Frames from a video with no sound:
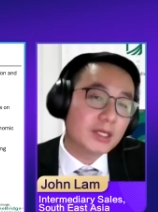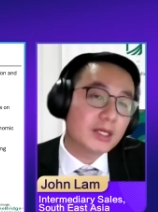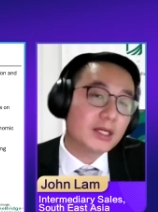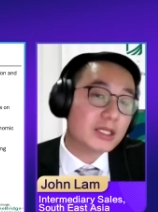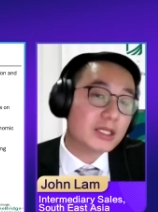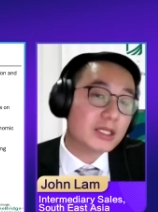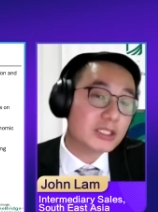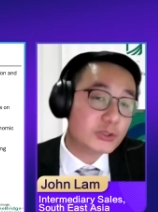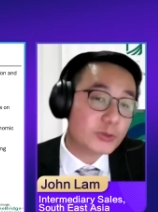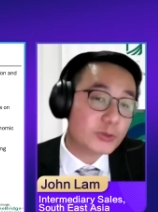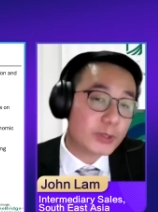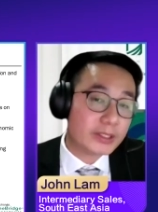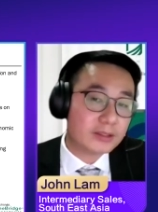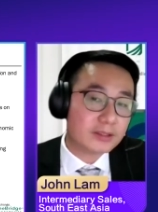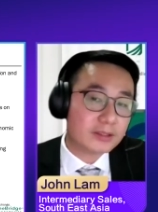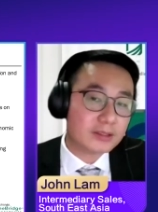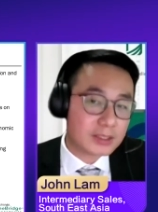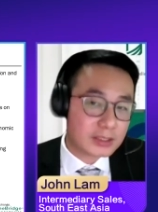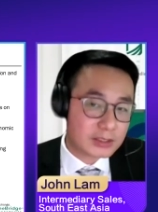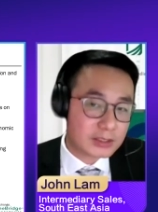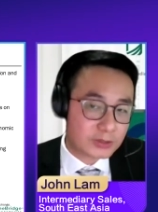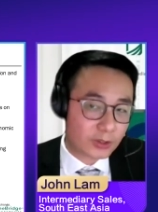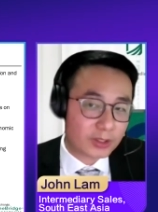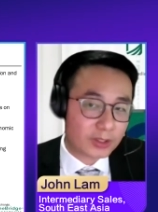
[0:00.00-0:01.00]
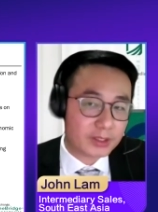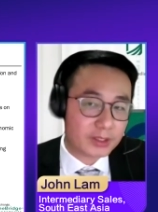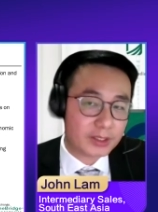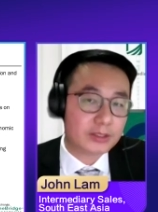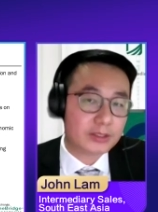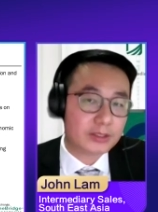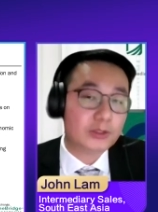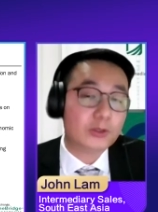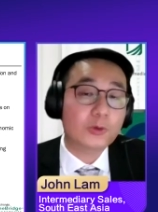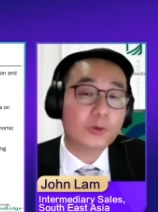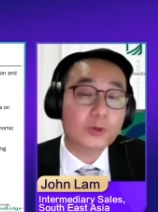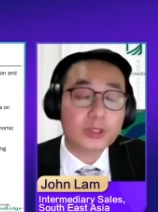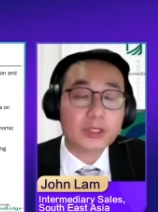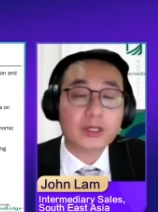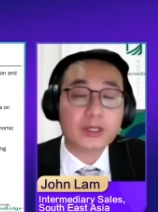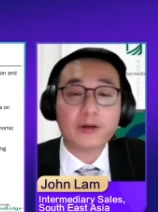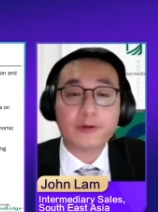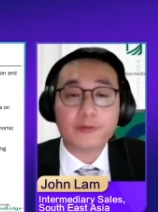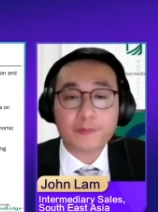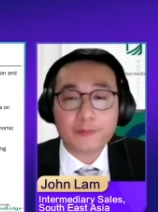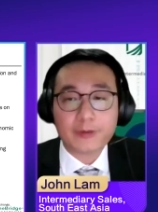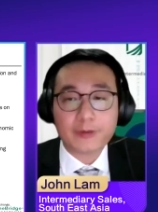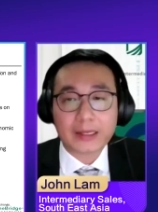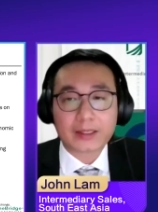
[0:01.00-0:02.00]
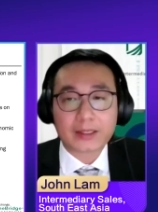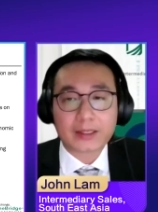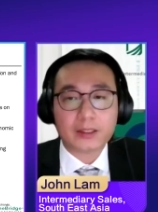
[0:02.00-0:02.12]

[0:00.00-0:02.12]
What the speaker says: A strengthening dollar could affect